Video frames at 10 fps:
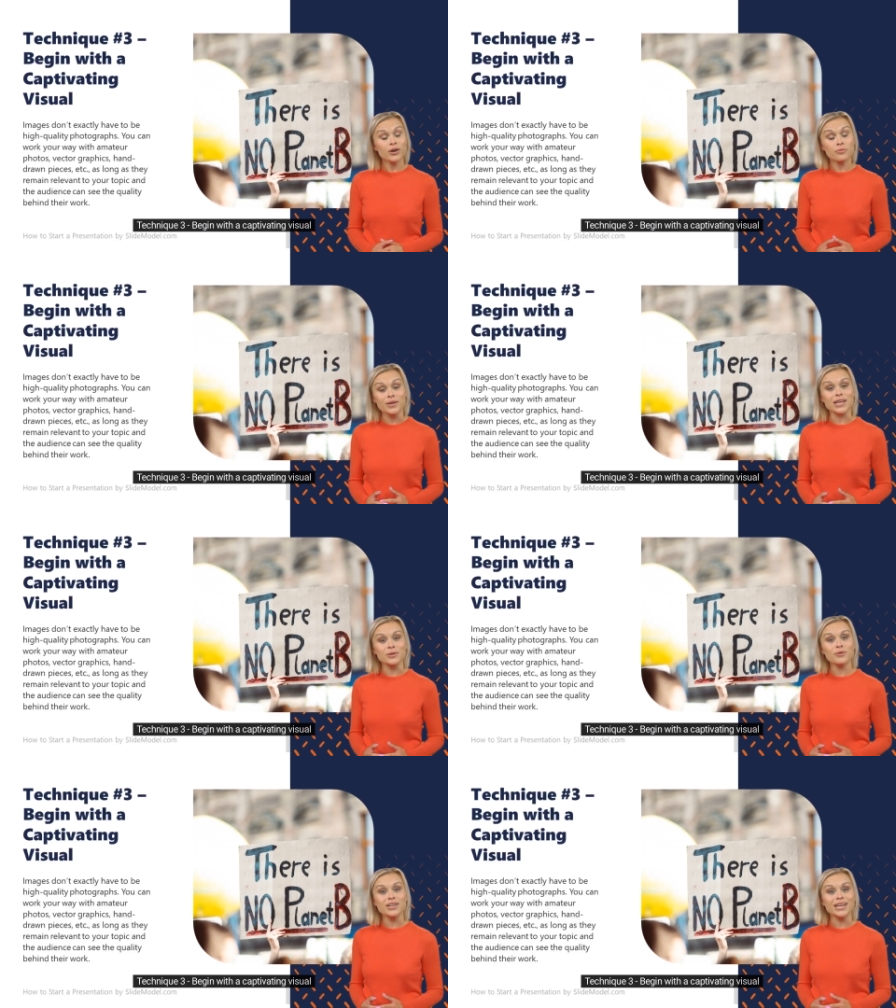Begin
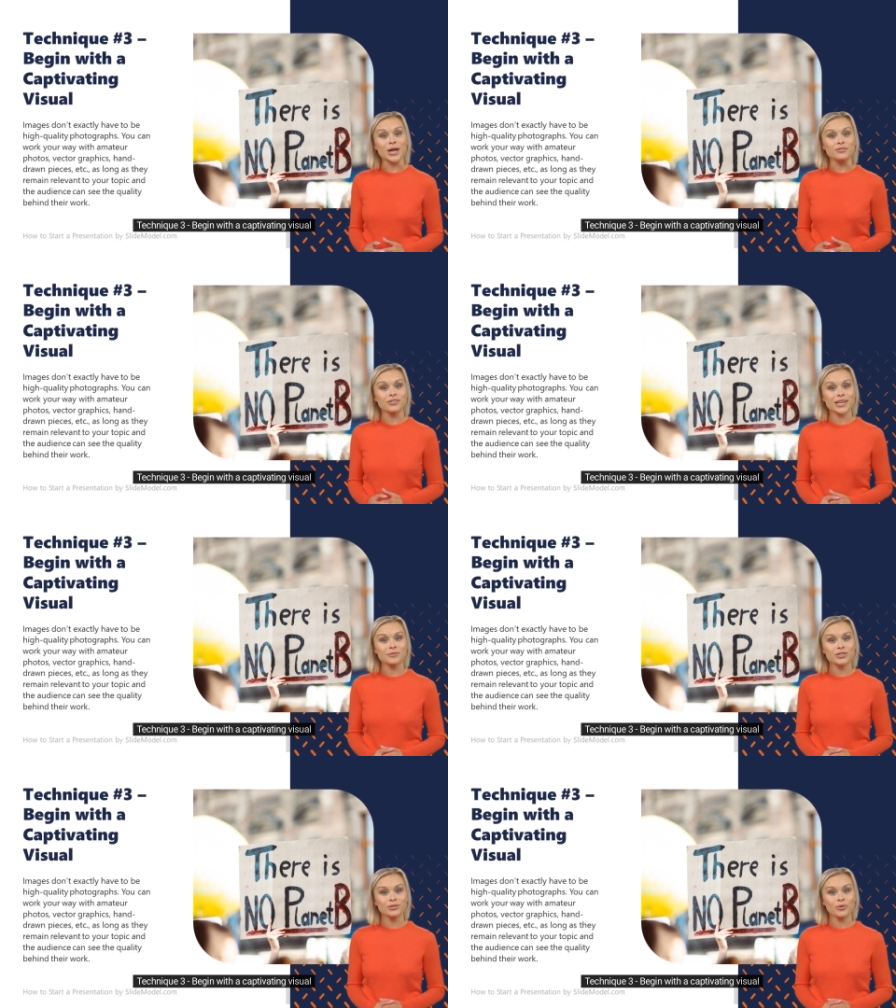with a captivating
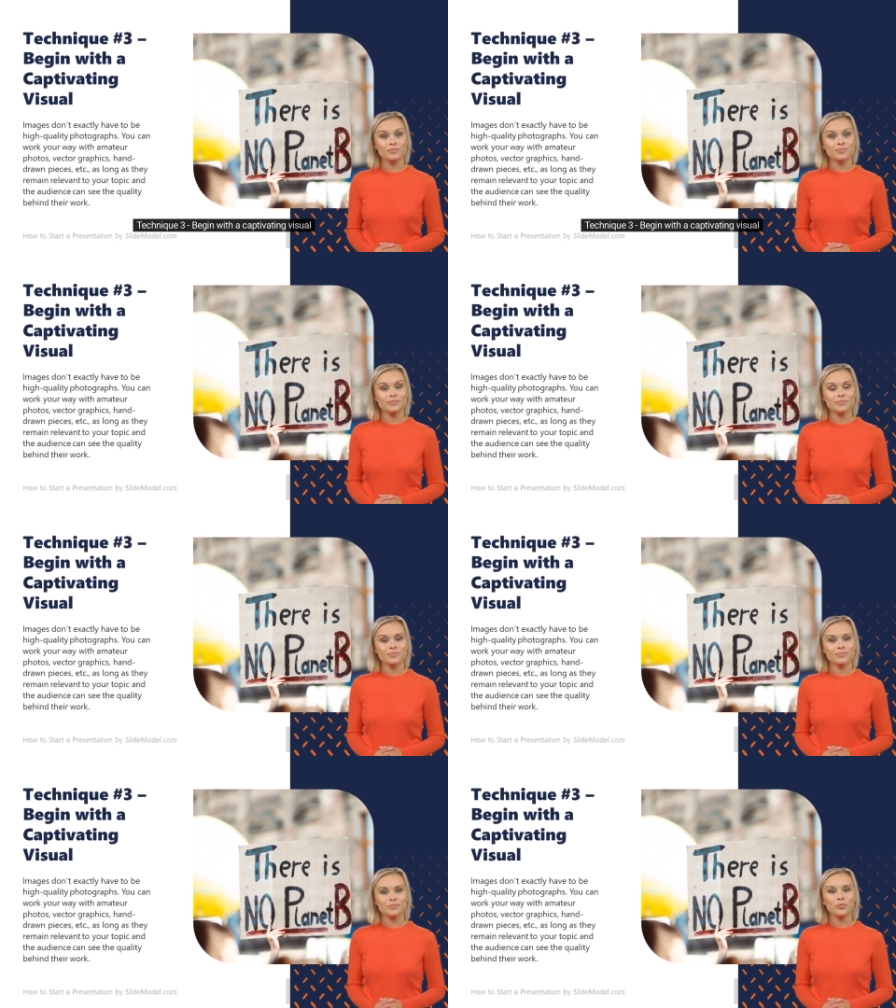visual.
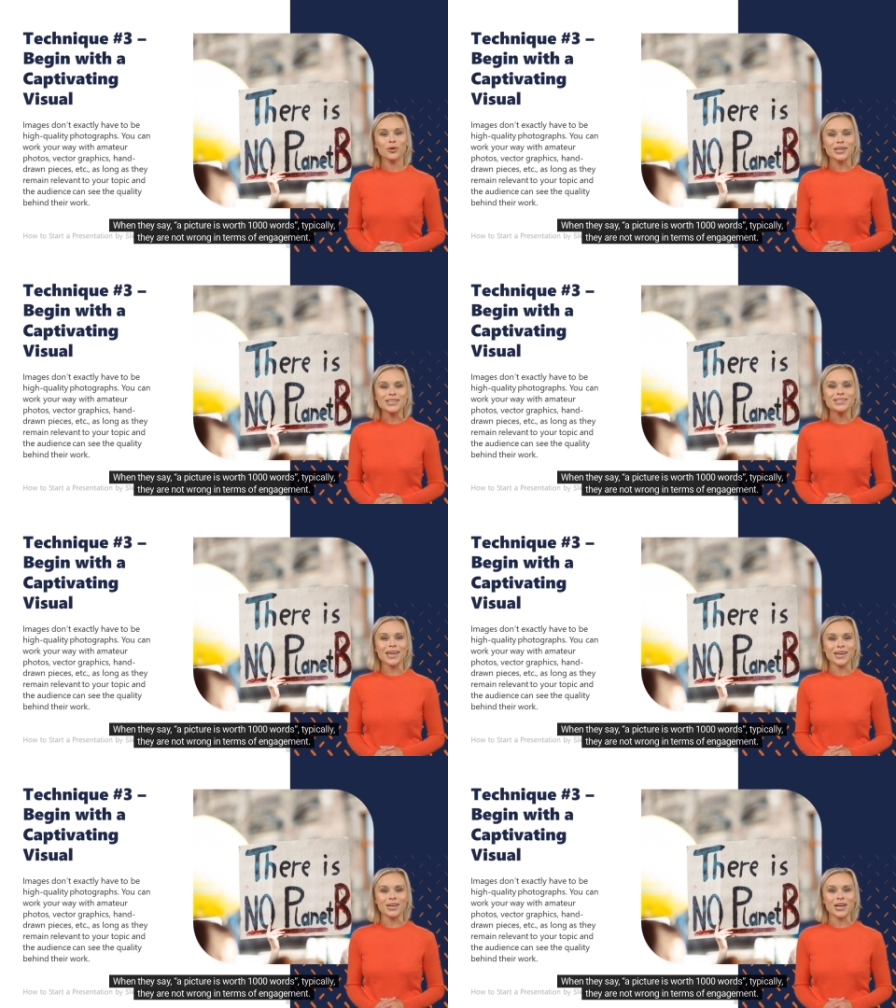When they
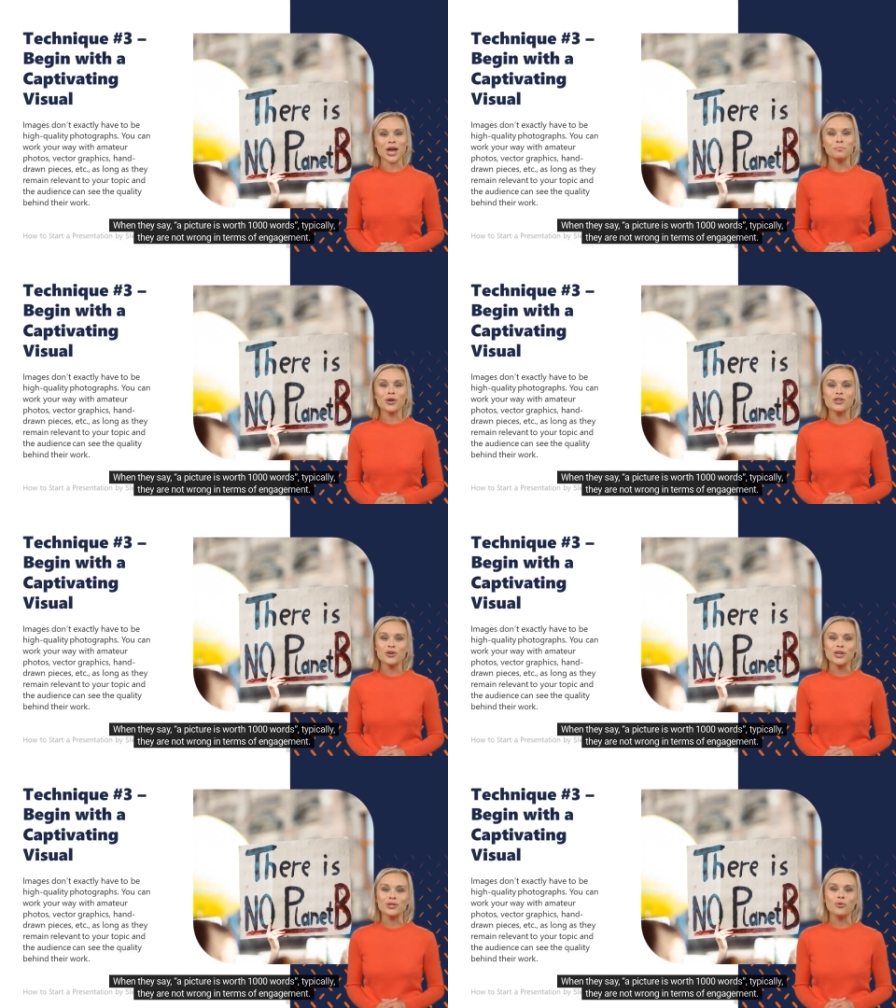say, a
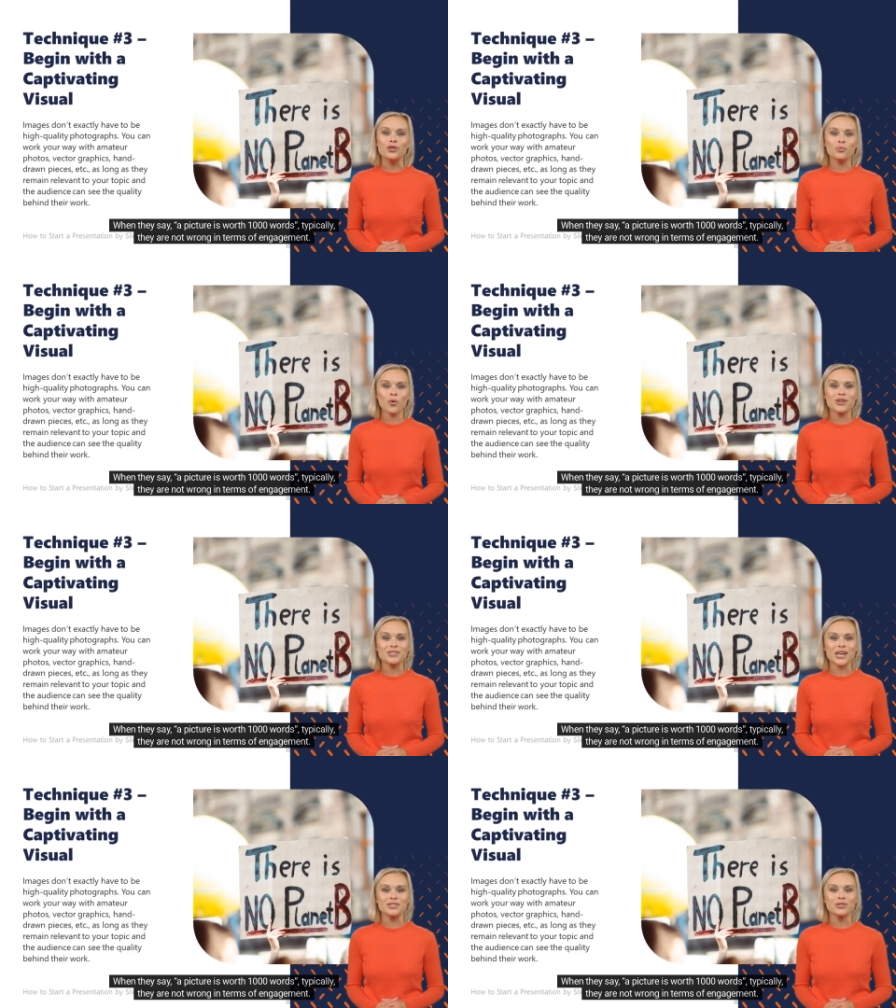picture is worth
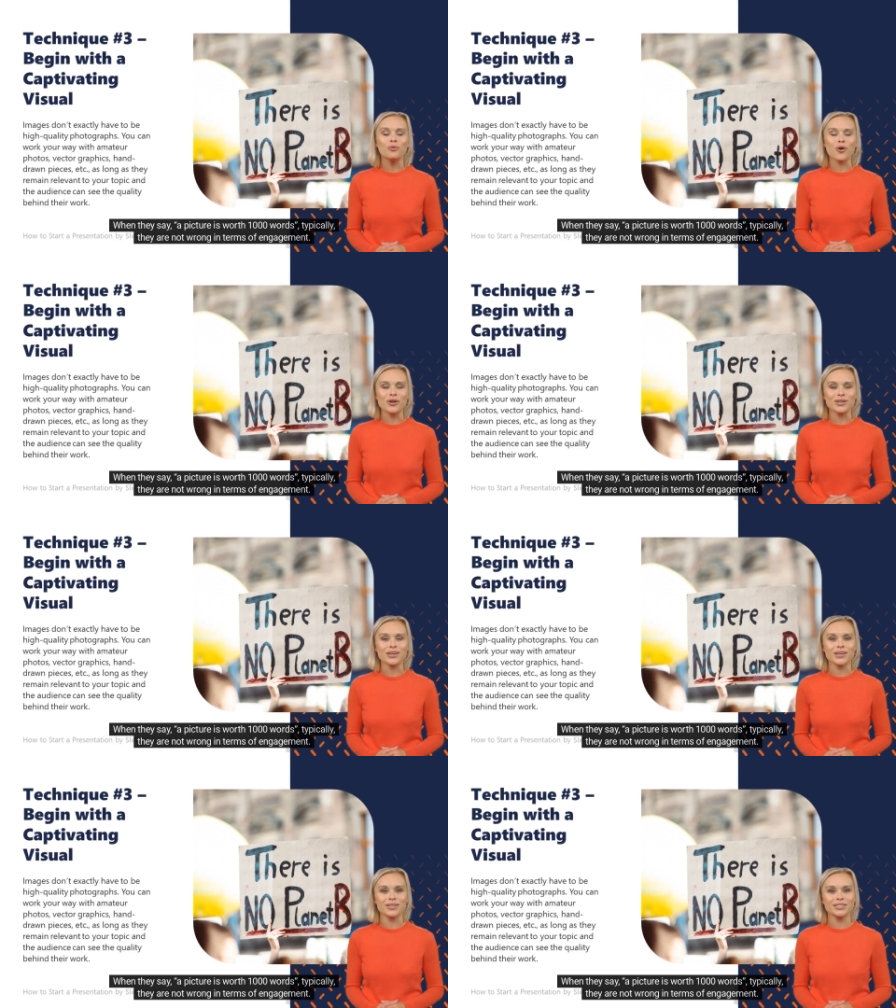1,000 words,
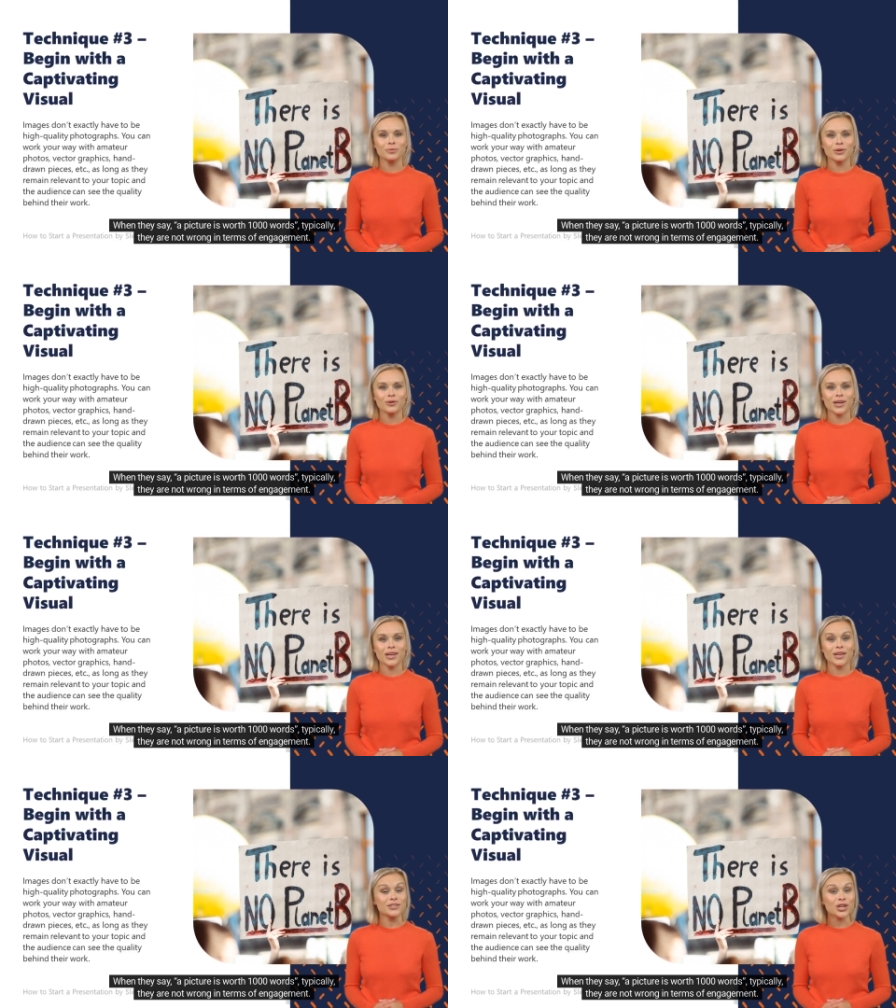Typically,
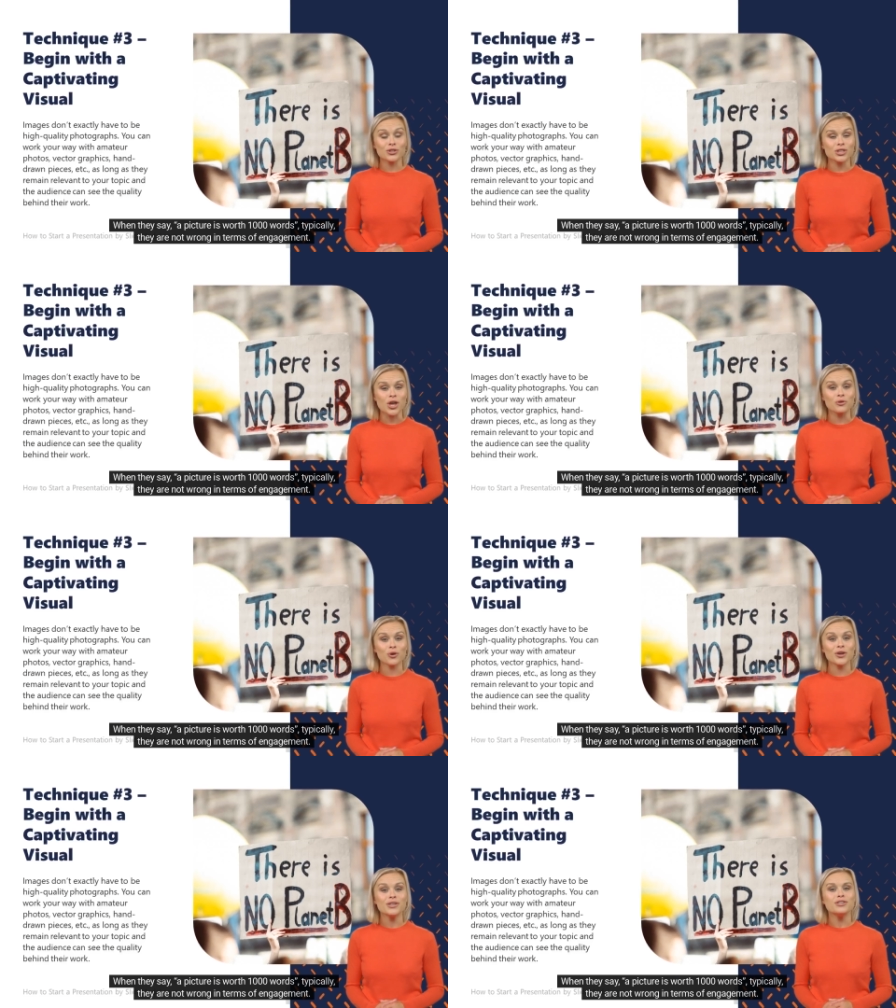they are not
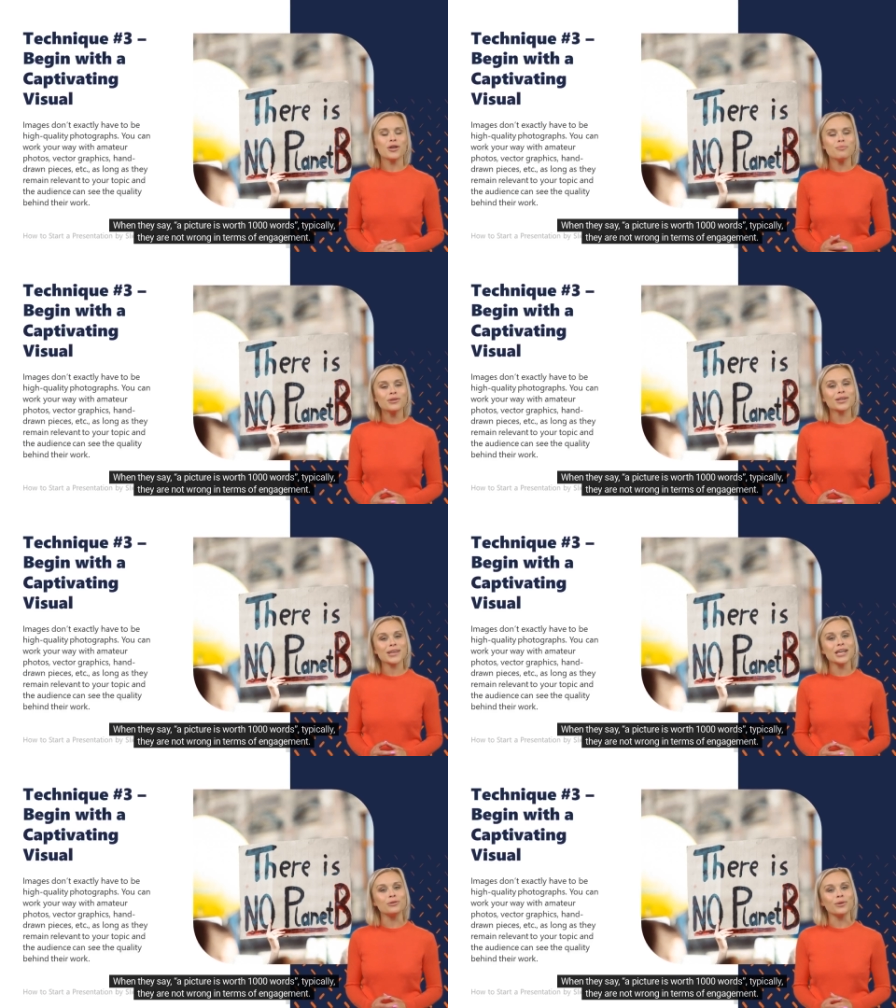wrong in terms of
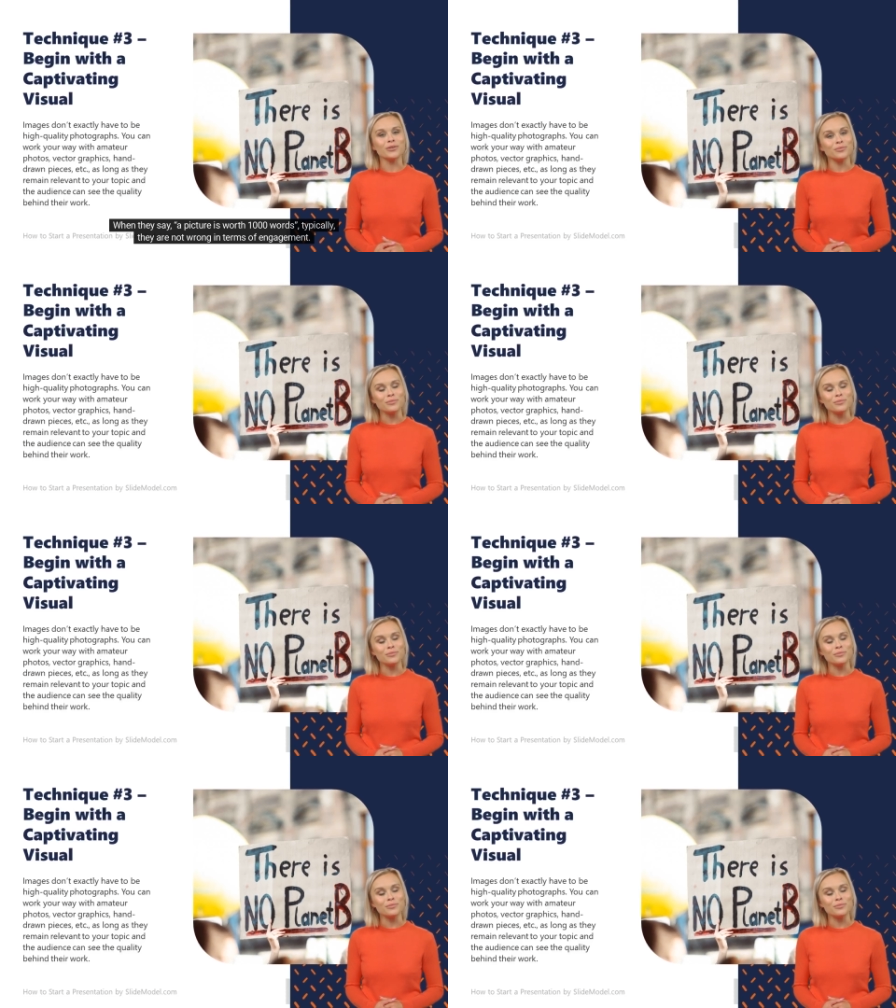engagement.